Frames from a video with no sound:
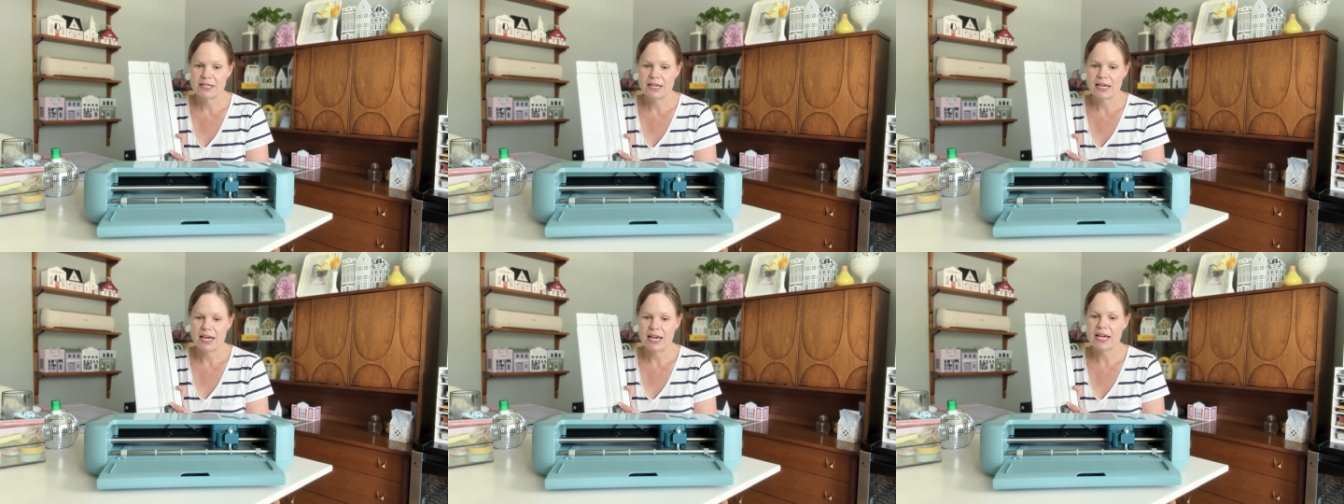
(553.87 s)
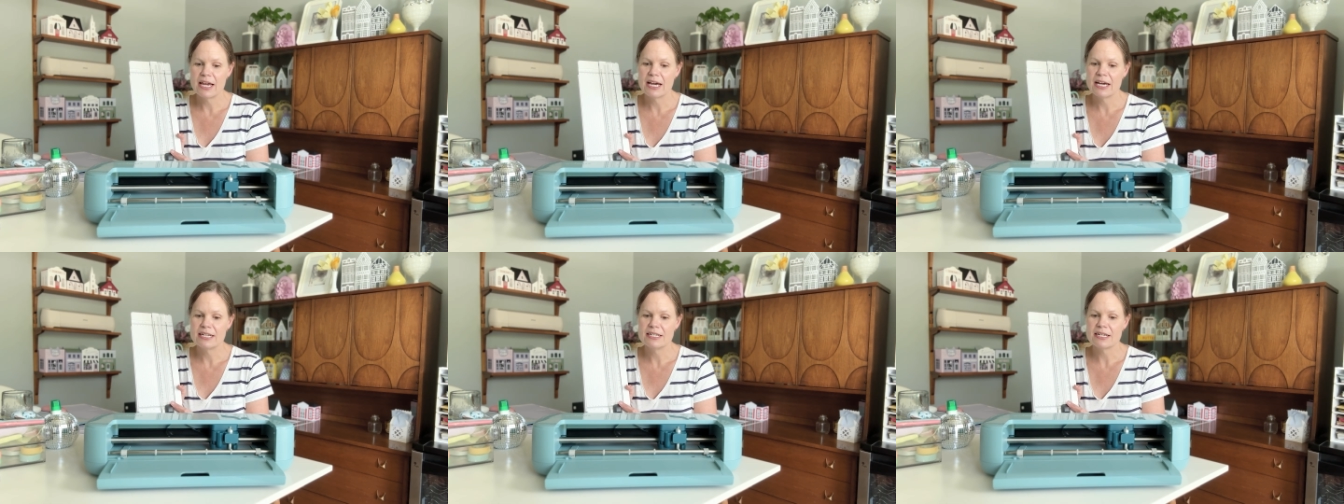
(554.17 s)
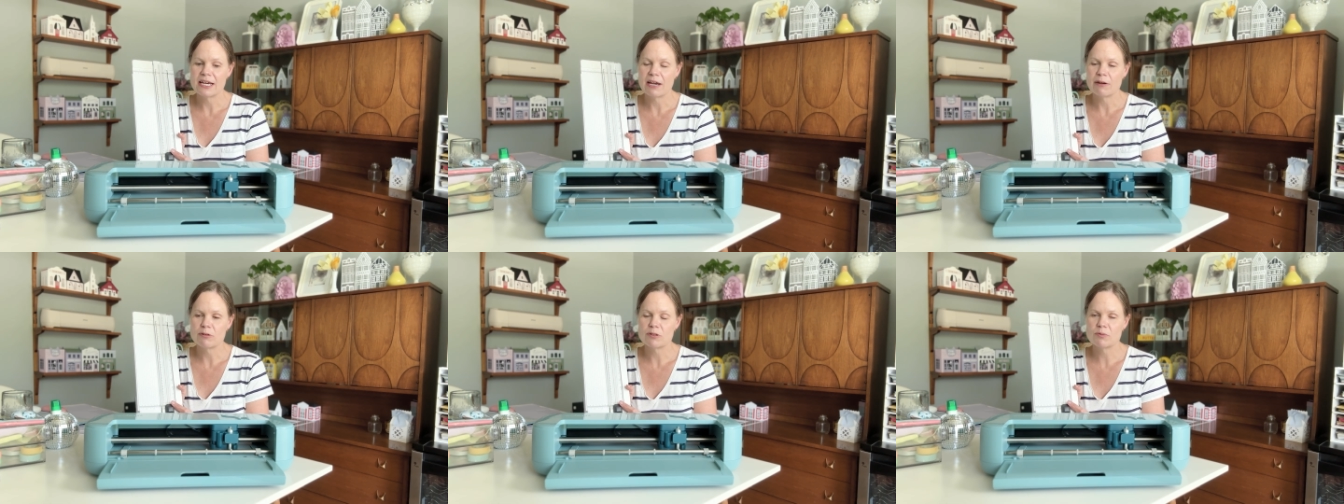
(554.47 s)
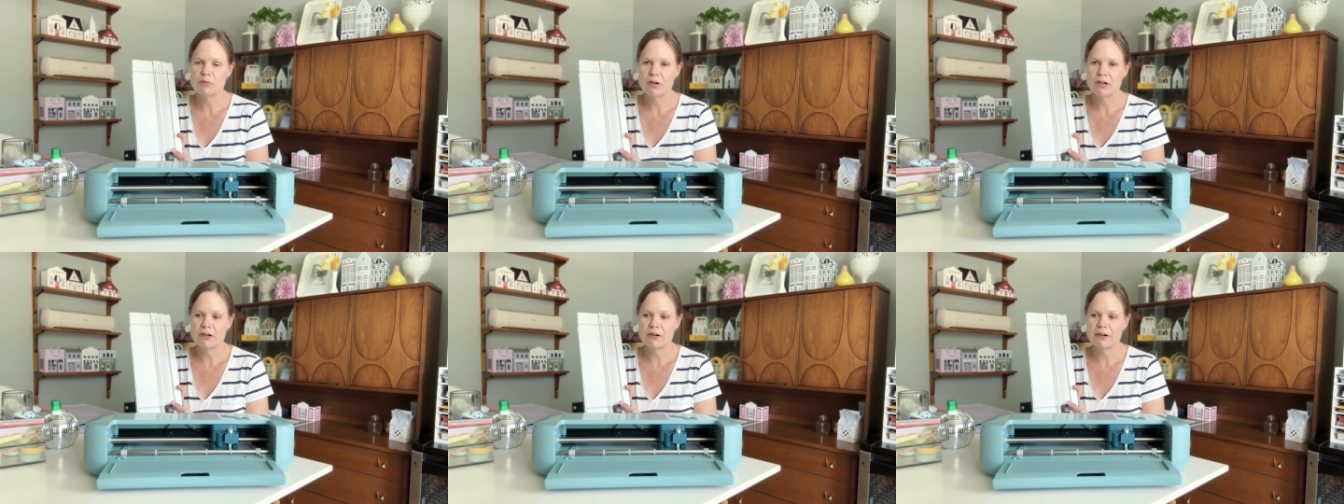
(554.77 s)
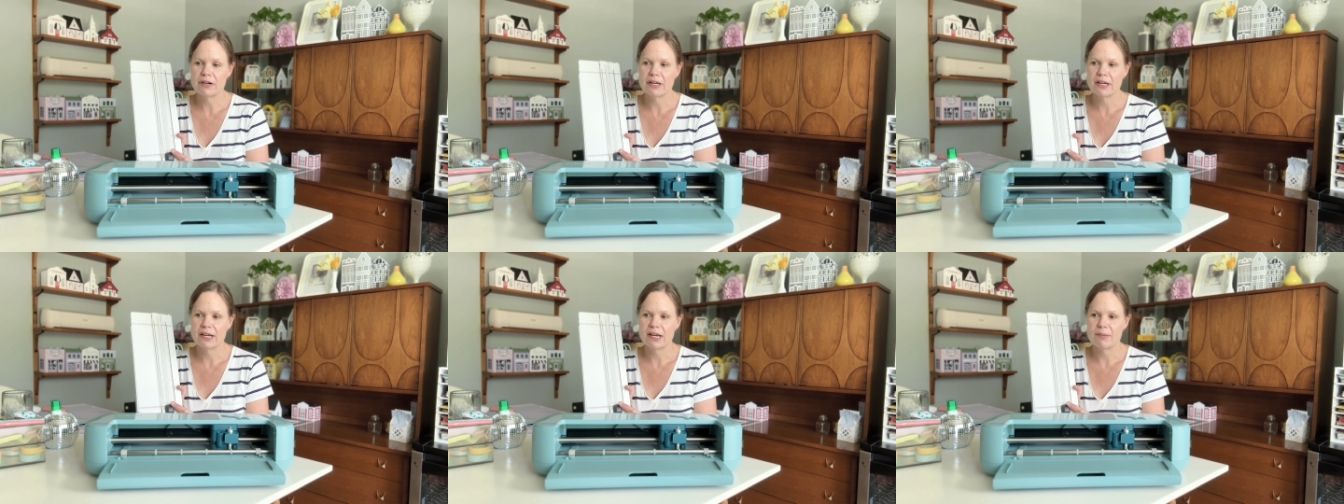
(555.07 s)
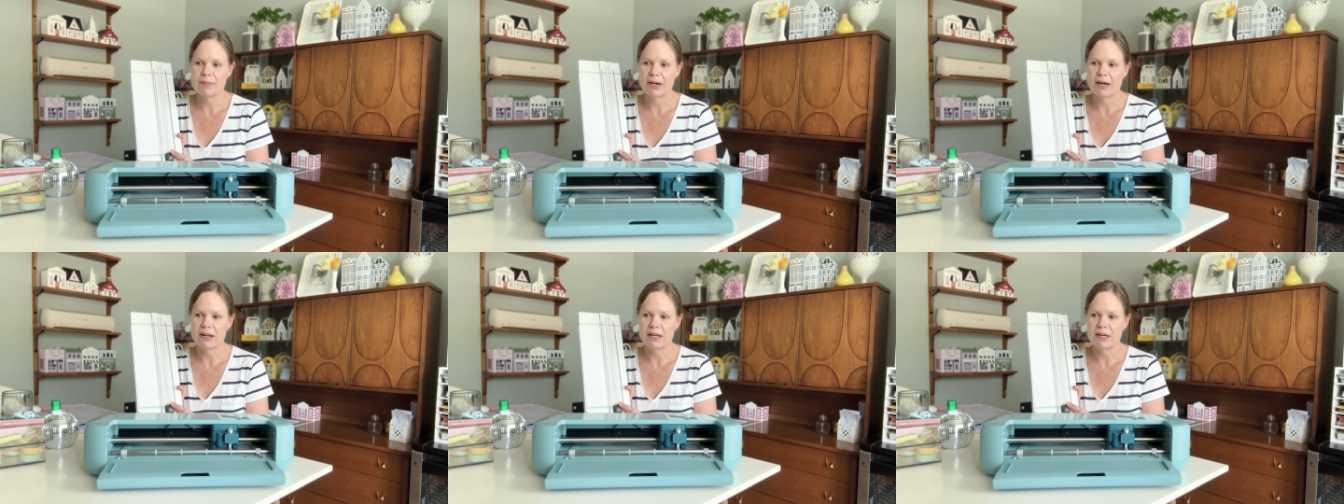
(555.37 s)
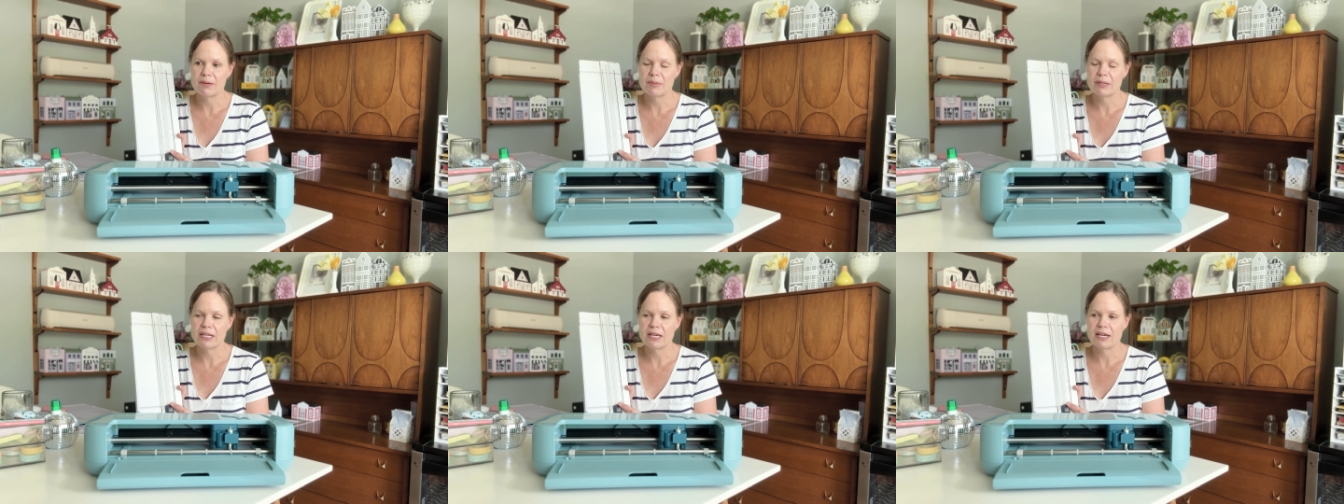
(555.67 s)
And I was wondering about
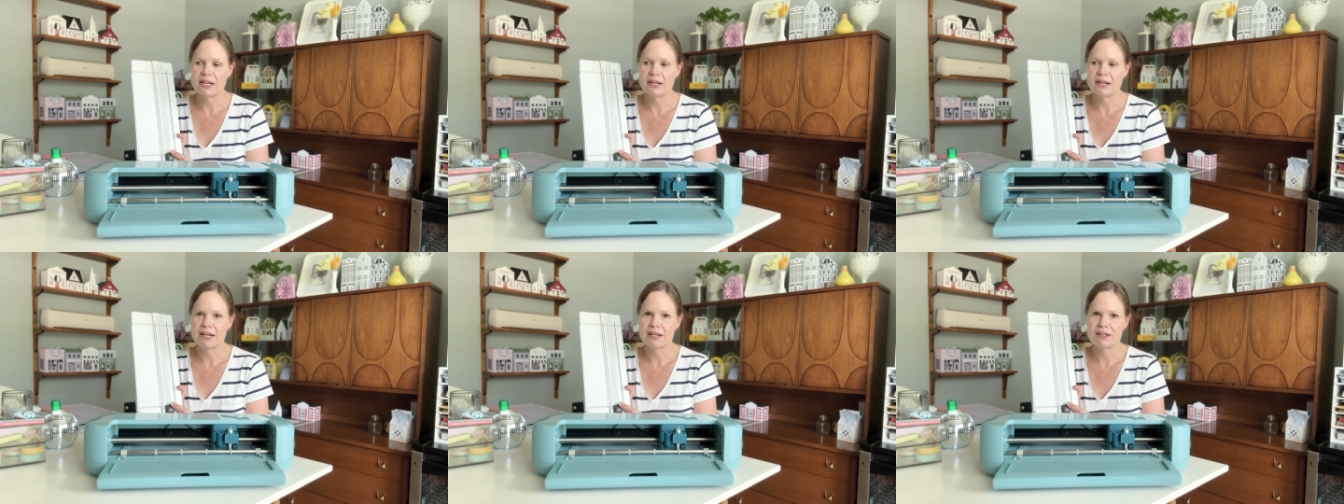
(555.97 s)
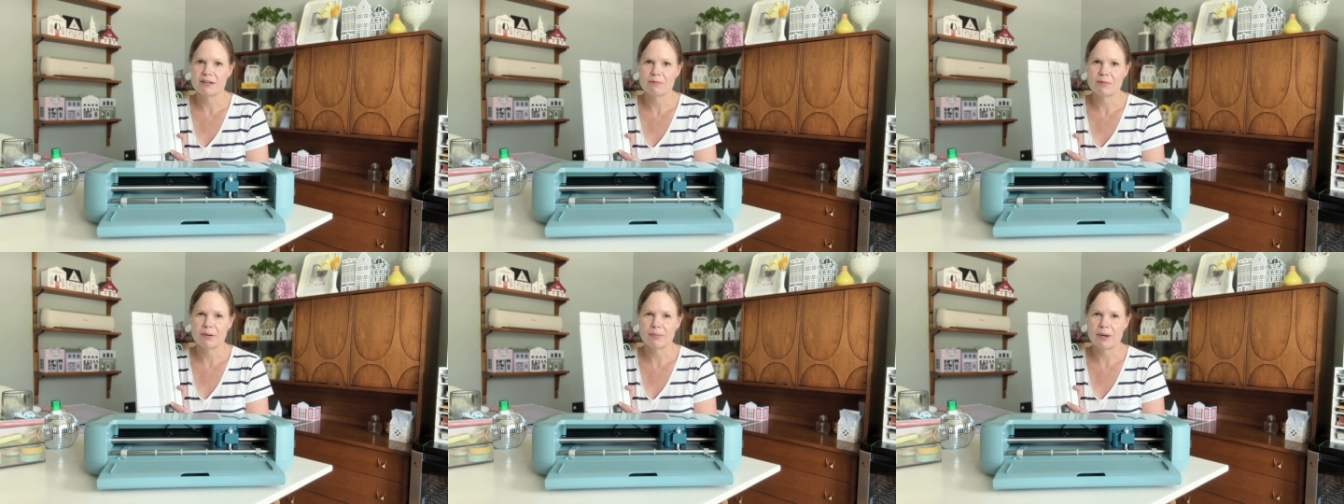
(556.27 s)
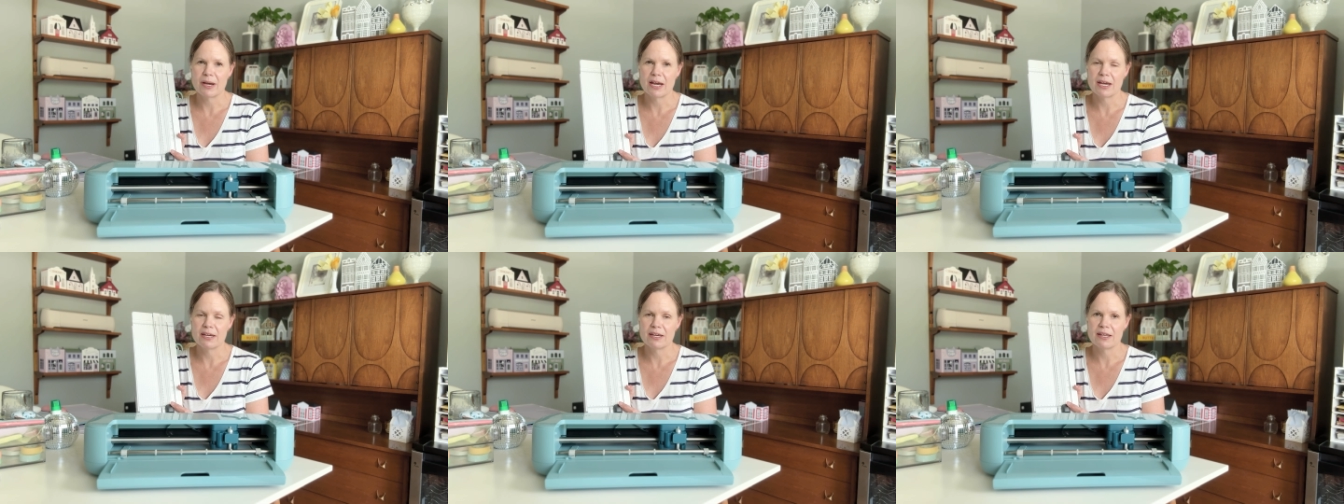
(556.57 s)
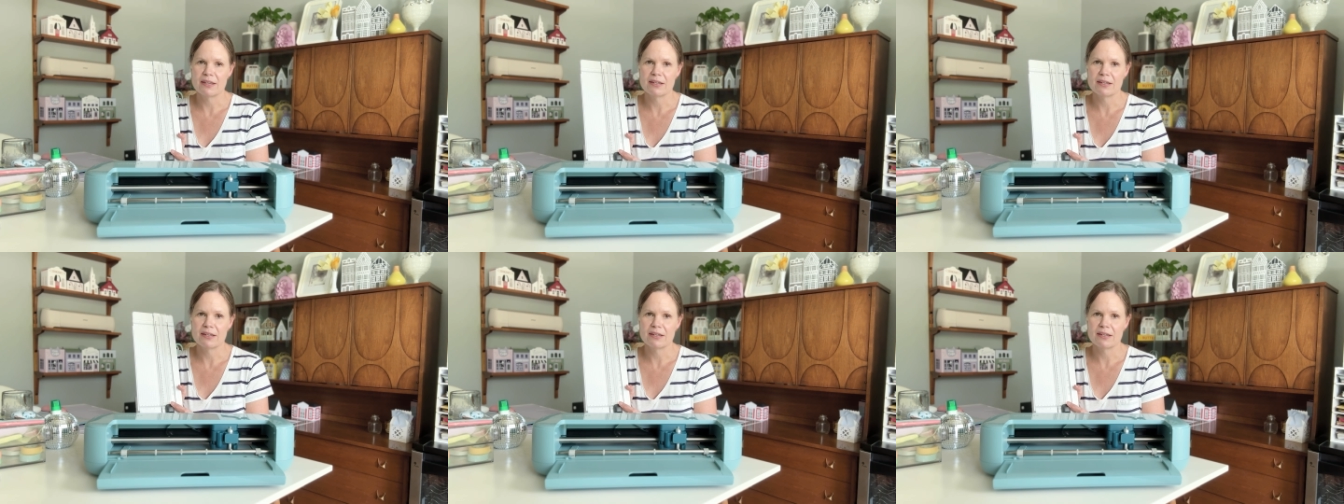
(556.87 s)
it, but then I didn't want to buy it,